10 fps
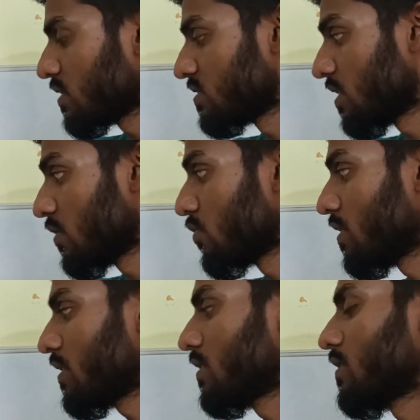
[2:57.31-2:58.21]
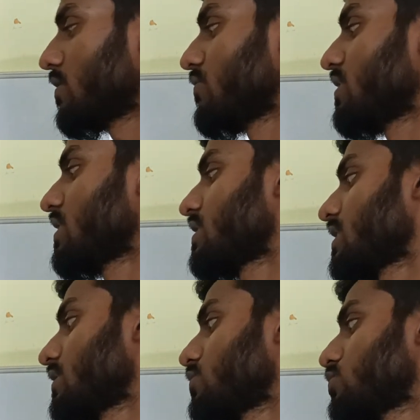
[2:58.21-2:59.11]
still we are
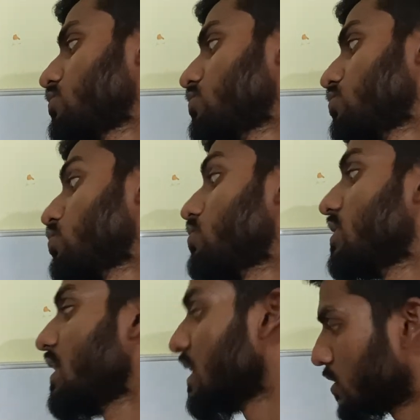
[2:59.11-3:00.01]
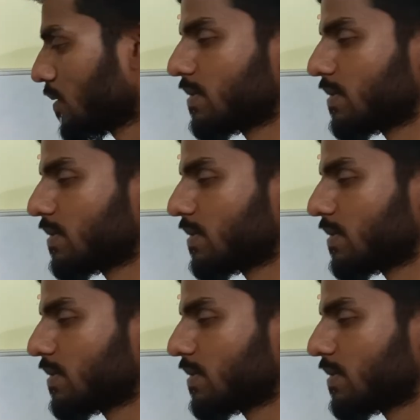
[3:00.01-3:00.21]
trying to know the length of